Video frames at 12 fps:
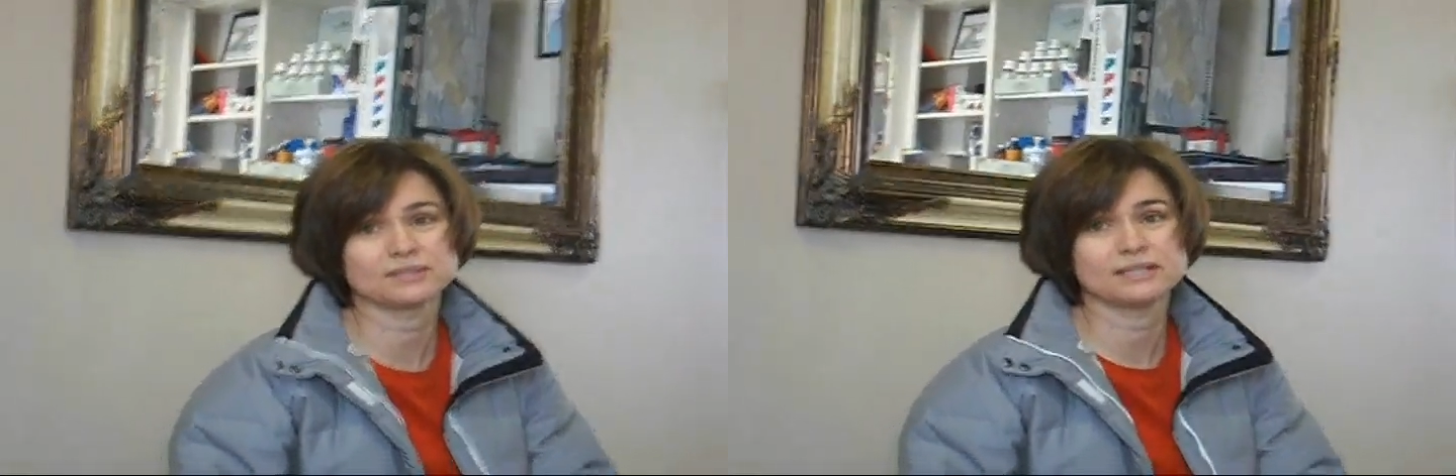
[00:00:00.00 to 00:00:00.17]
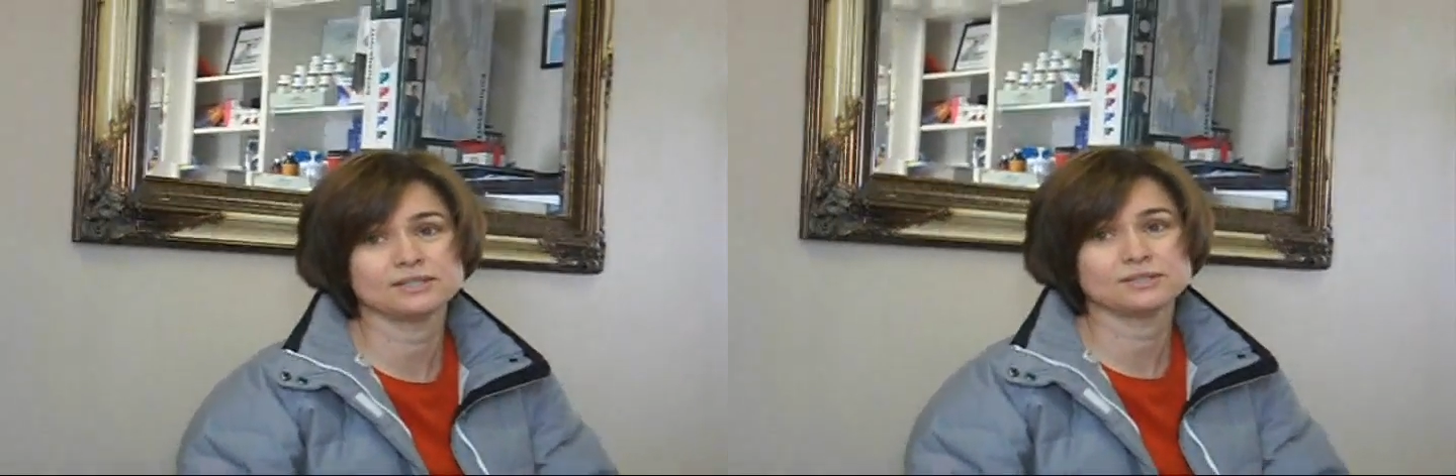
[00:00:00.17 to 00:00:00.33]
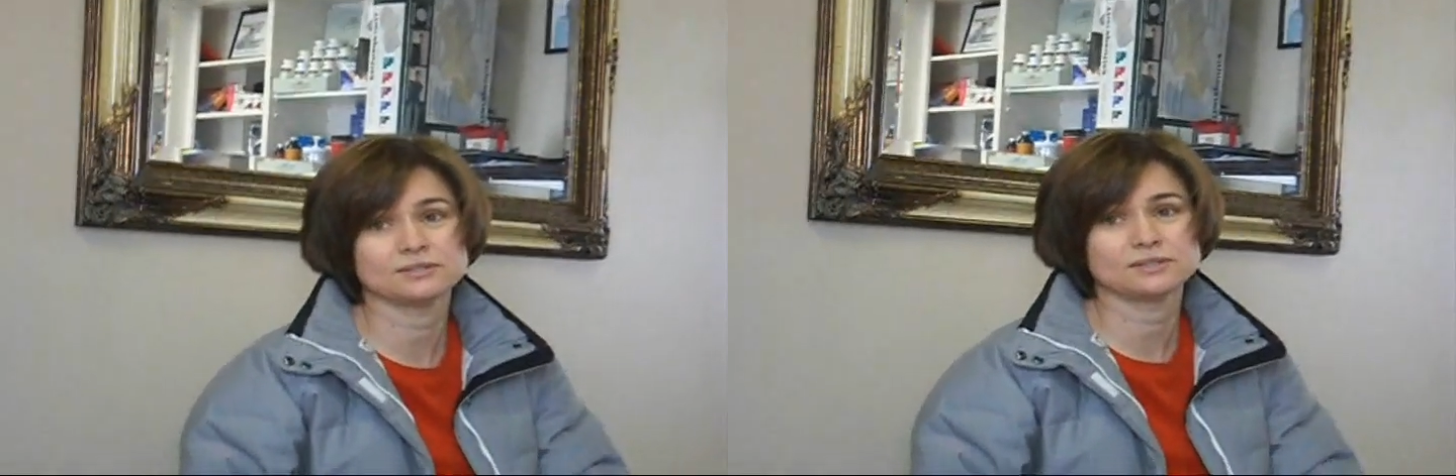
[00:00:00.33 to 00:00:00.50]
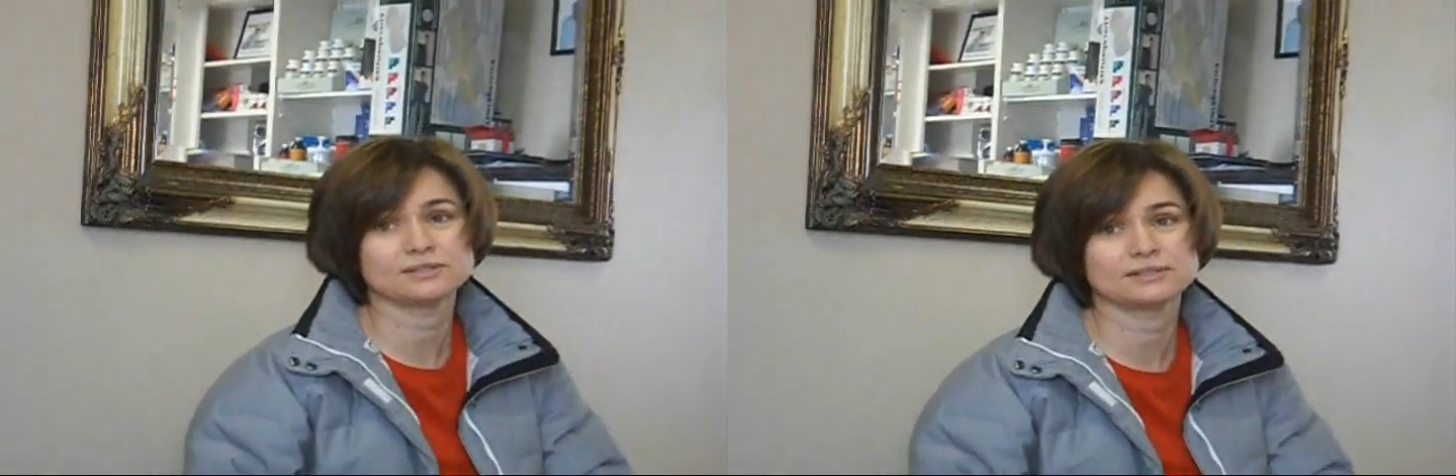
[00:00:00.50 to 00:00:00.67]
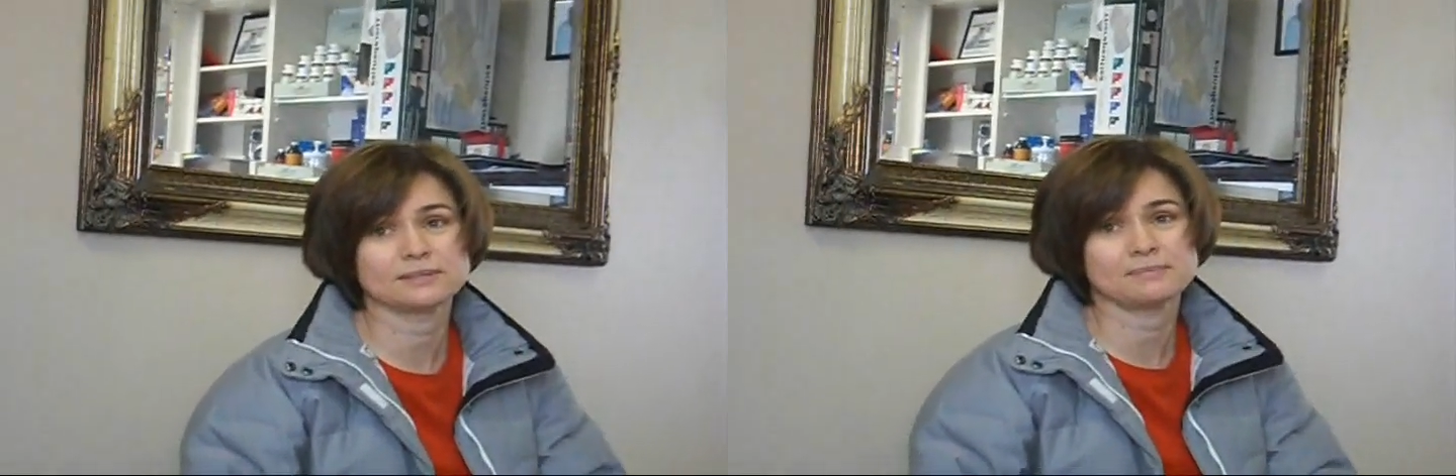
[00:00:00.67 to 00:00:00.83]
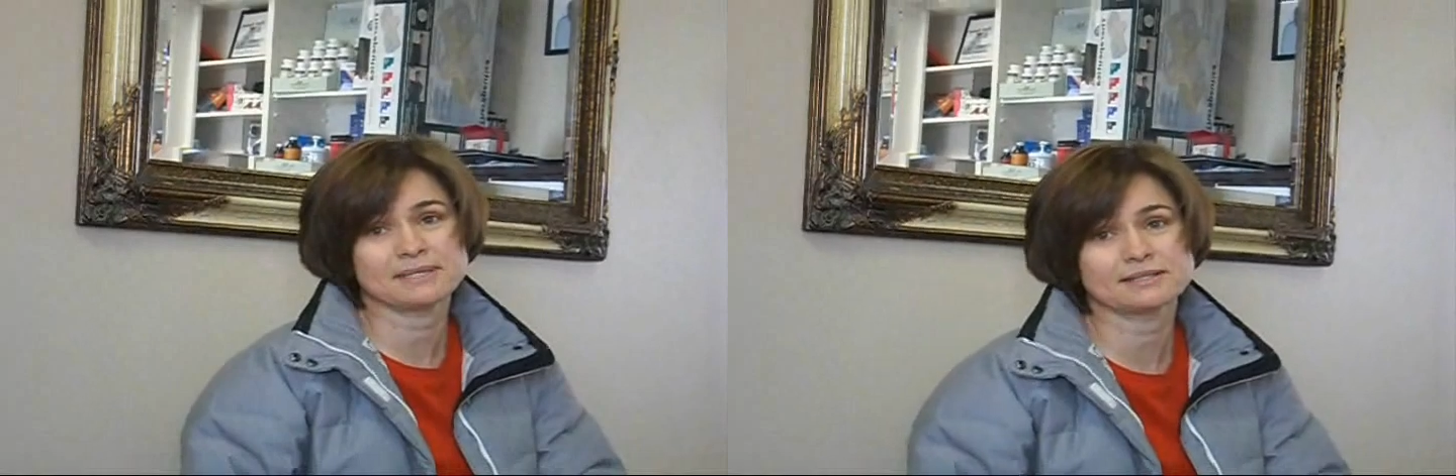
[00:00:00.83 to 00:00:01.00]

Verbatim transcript: what they do is they